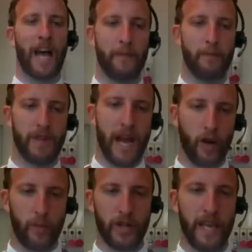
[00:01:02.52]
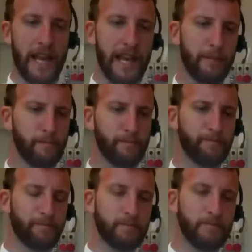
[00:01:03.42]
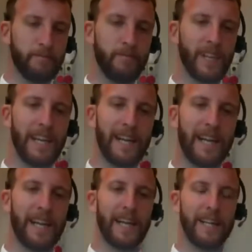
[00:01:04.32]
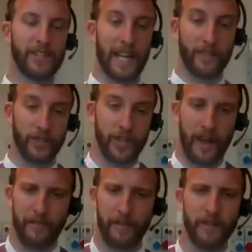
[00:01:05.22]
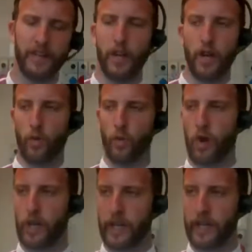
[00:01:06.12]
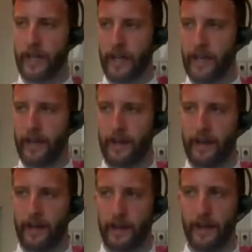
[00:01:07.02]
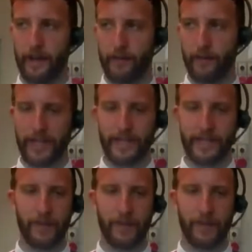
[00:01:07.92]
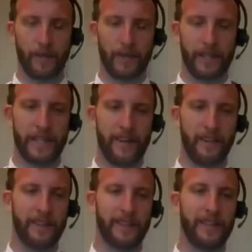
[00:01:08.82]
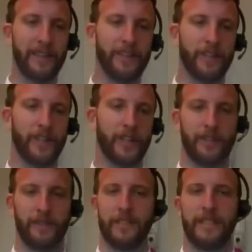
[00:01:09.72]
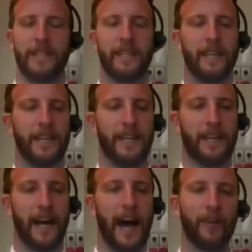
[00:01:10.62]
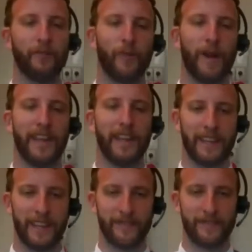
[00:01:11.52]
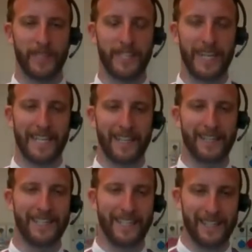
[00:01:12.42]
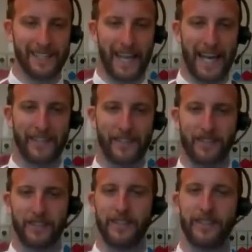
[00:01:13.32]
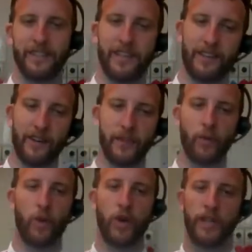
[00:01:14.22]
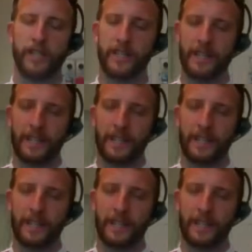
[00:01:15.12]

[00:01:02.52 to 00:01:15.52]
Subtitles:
I'm Jacopo Kelly, gelato chef, working for Ice Team 1927, teaching how to make Italian artisanal gelato around the world.